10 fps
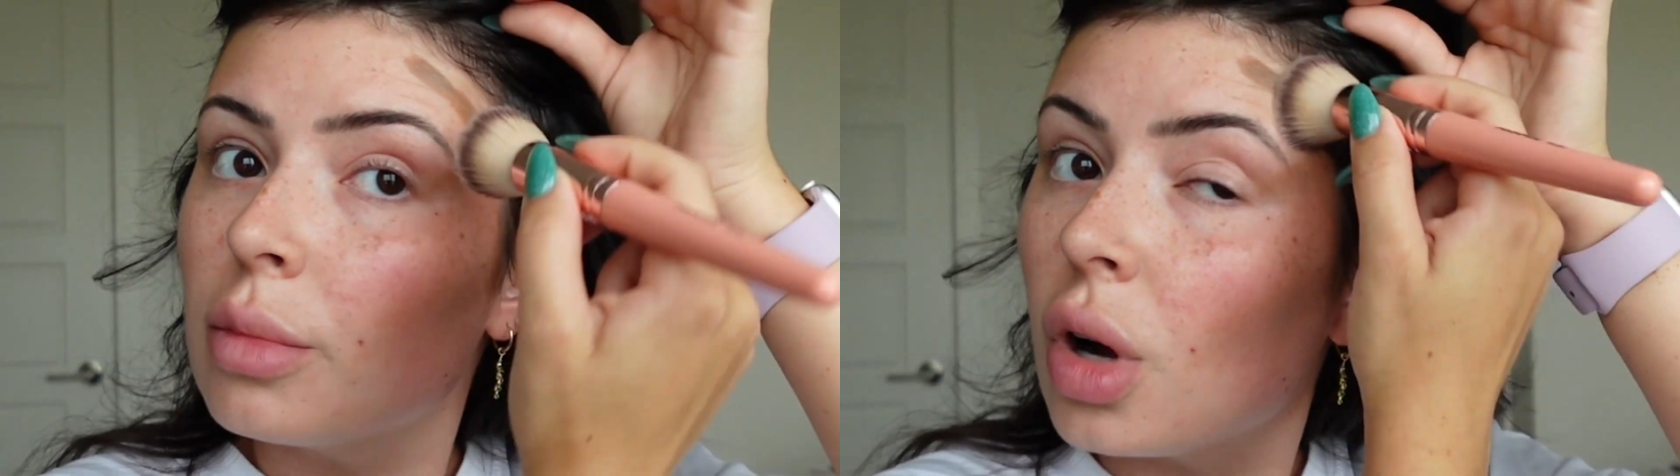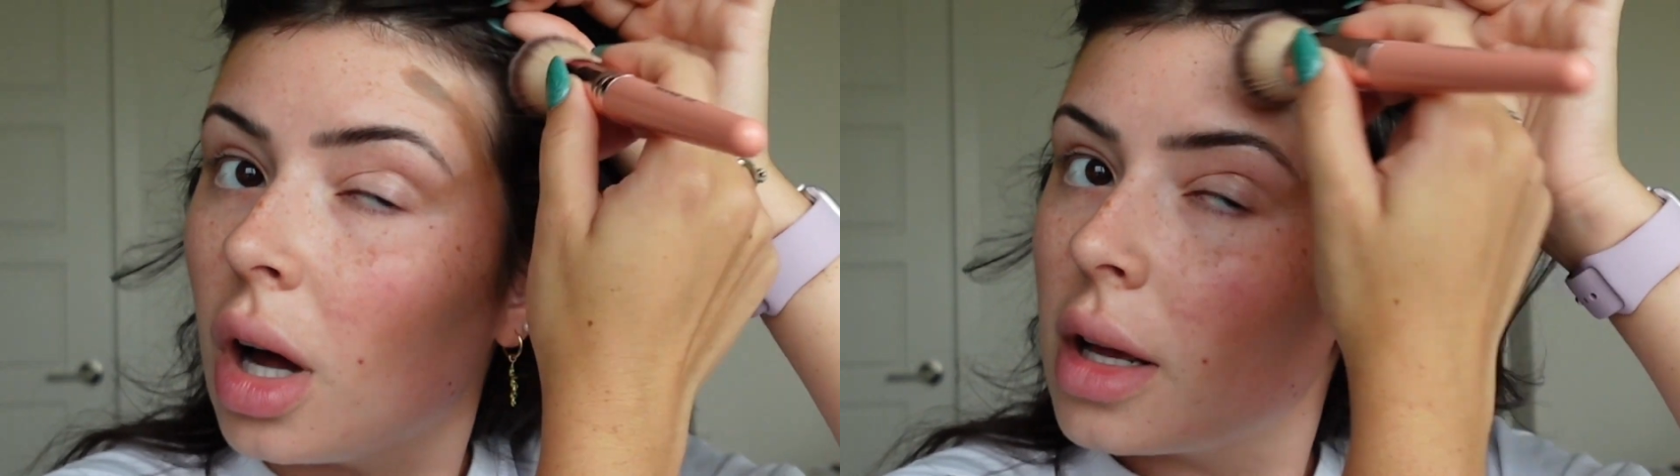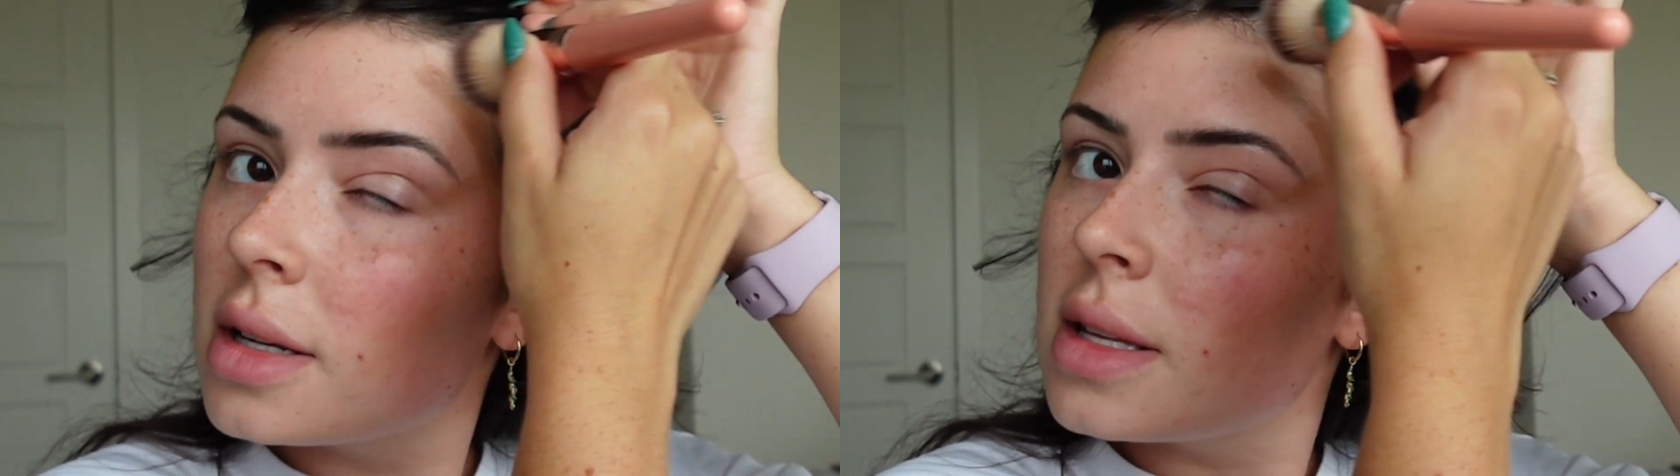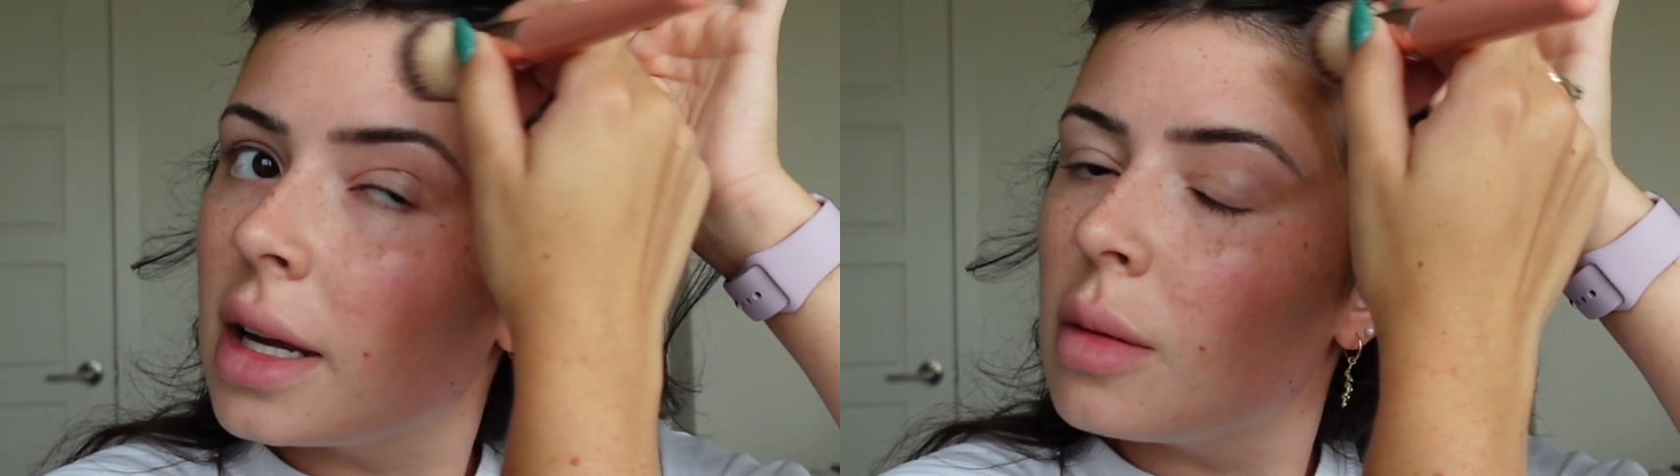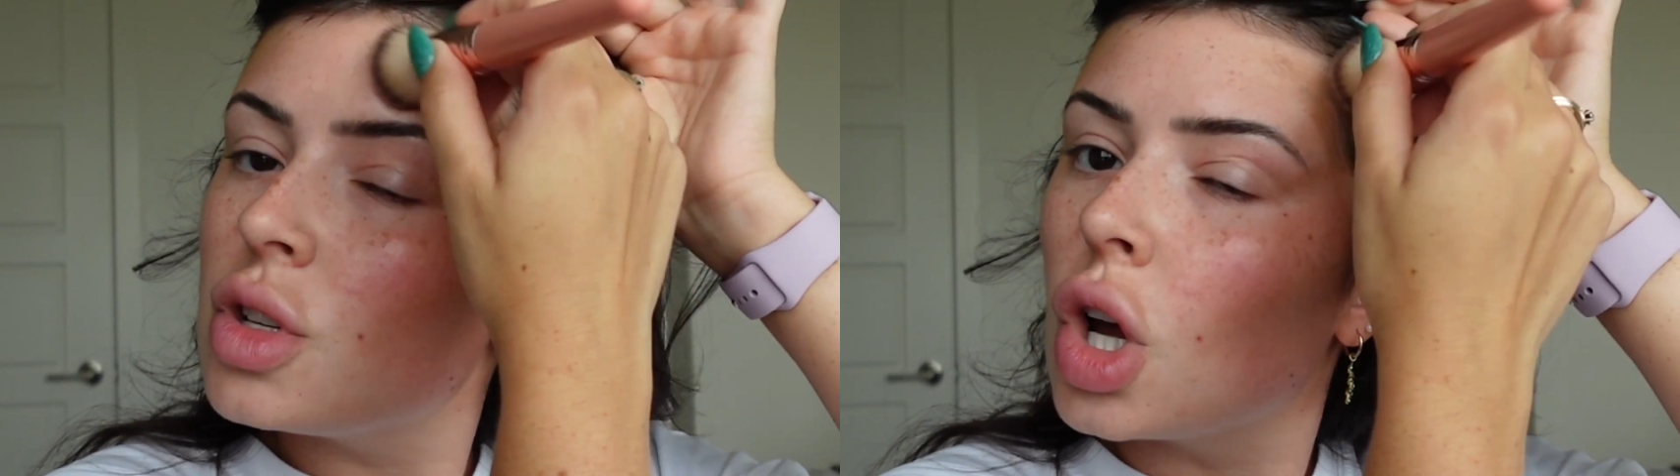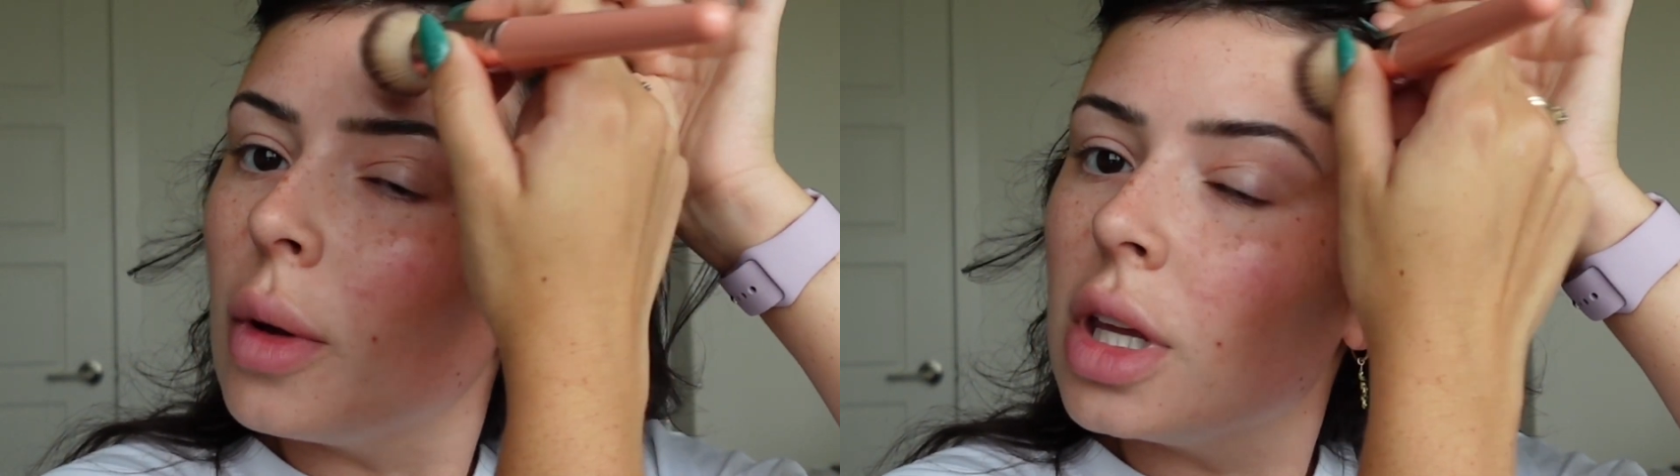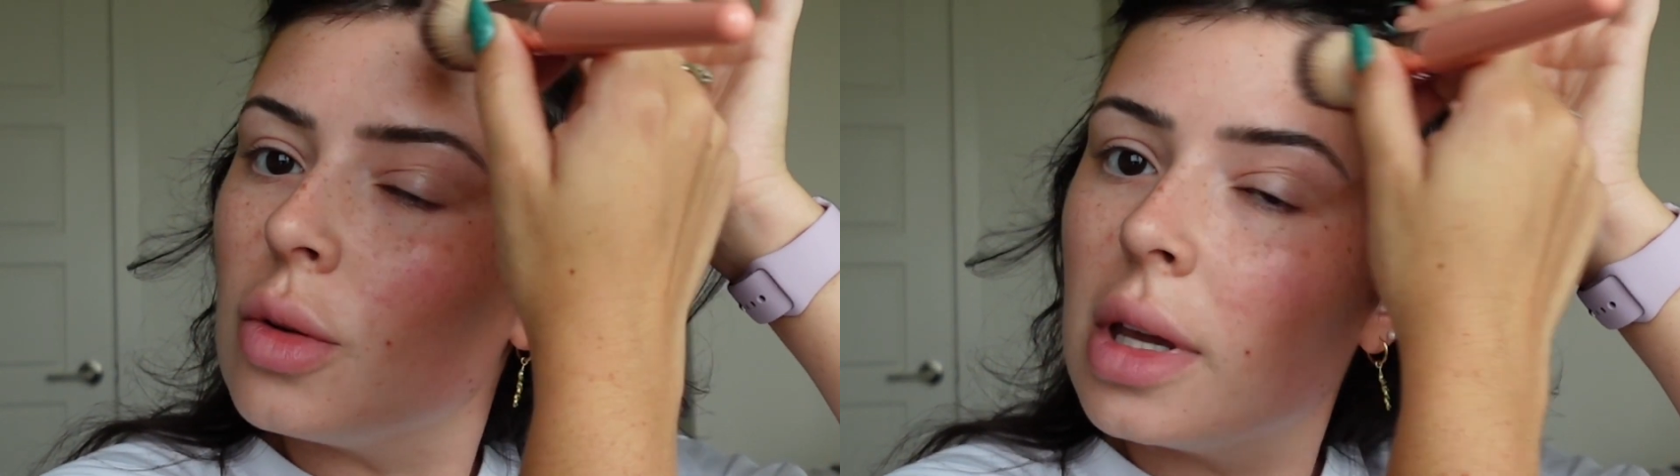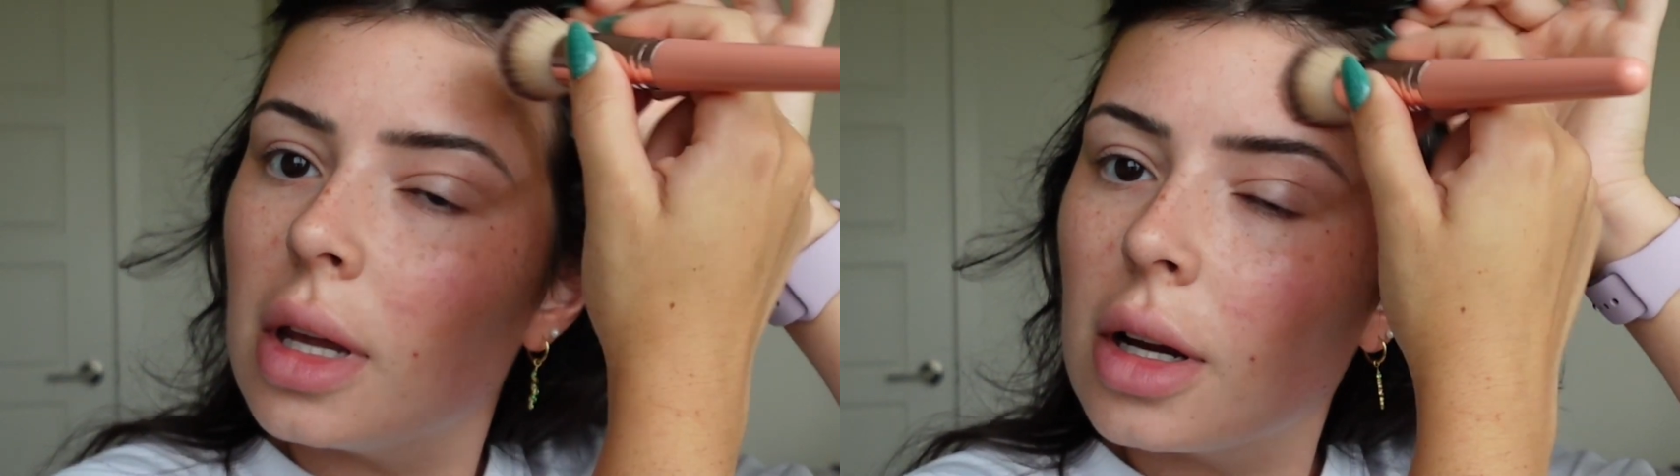products like I'm showing you
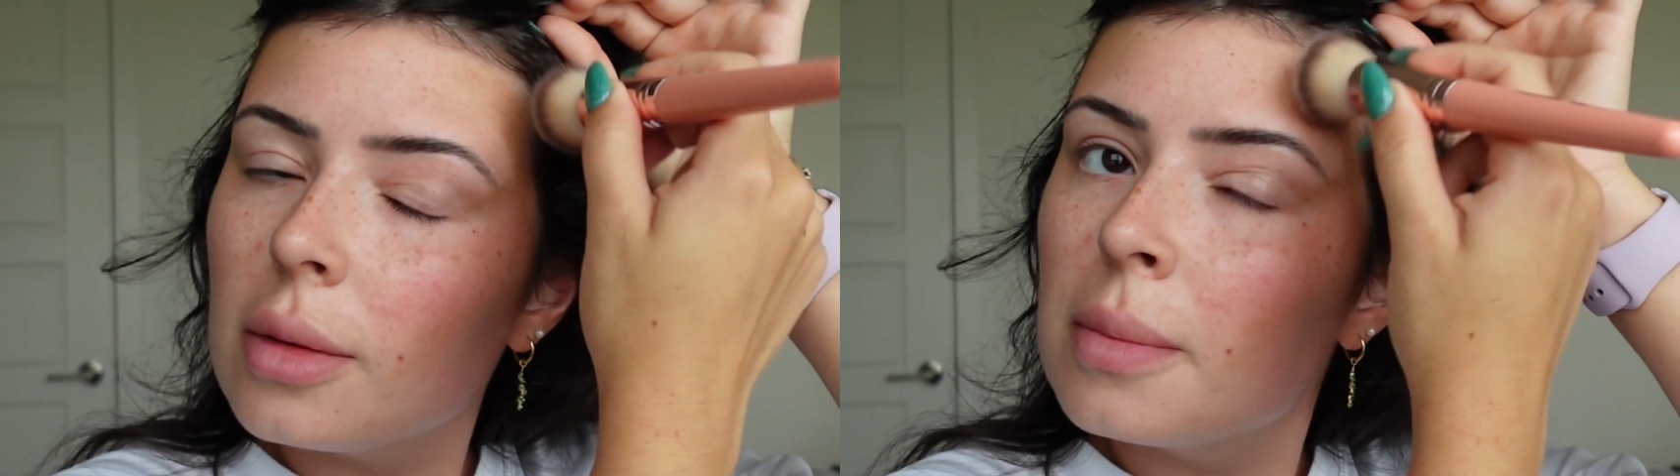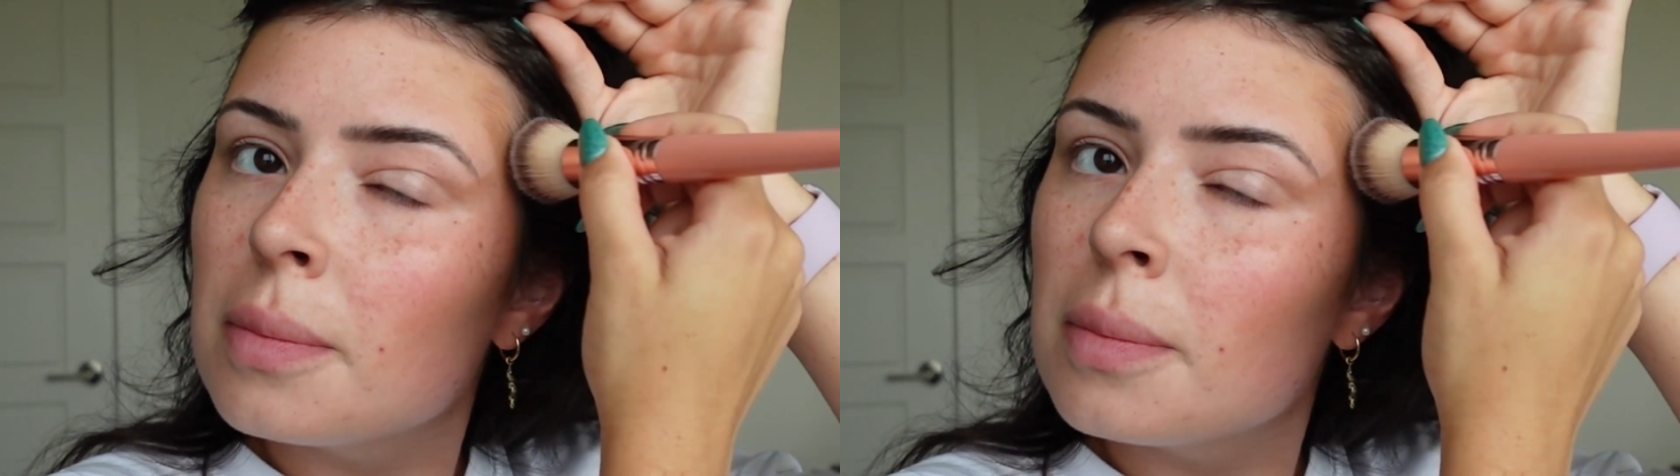here.